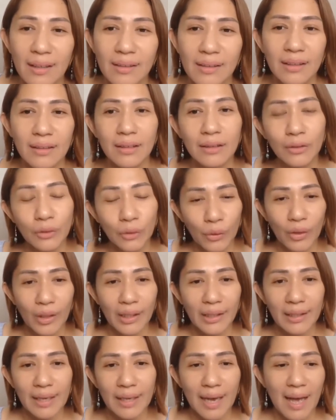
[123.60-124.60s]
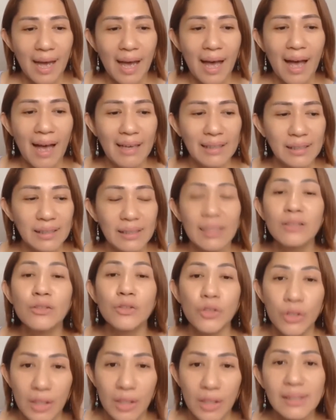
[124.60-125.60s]
that the Lord has
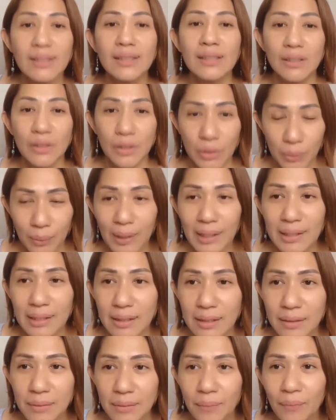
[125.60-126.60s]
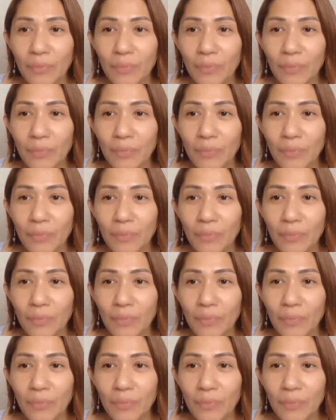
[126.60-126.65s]
entrusted to us,